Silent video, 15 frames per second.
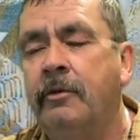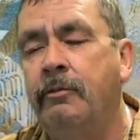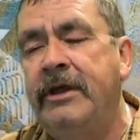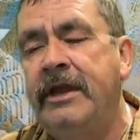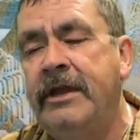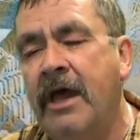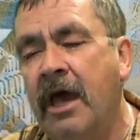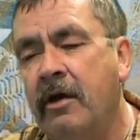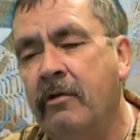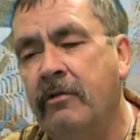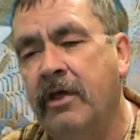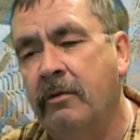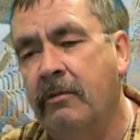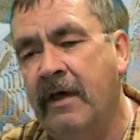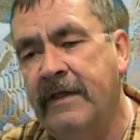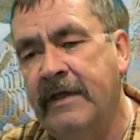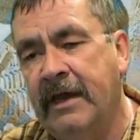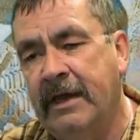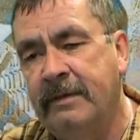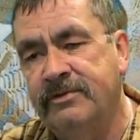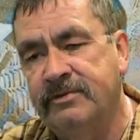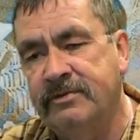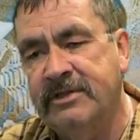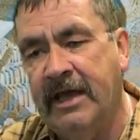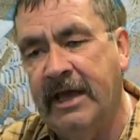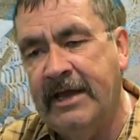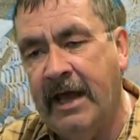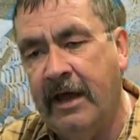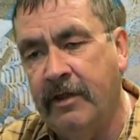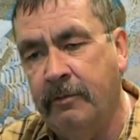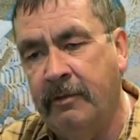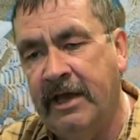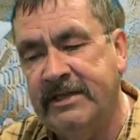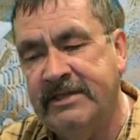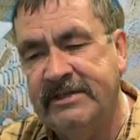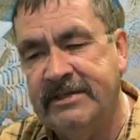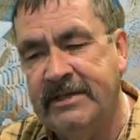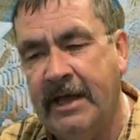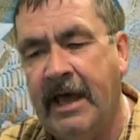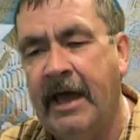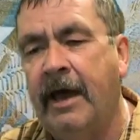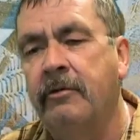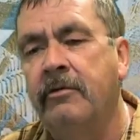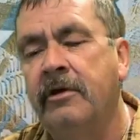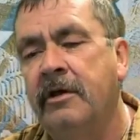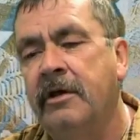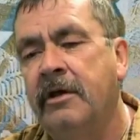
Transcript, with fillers: we know that when the ellipse was laid out the way it is now,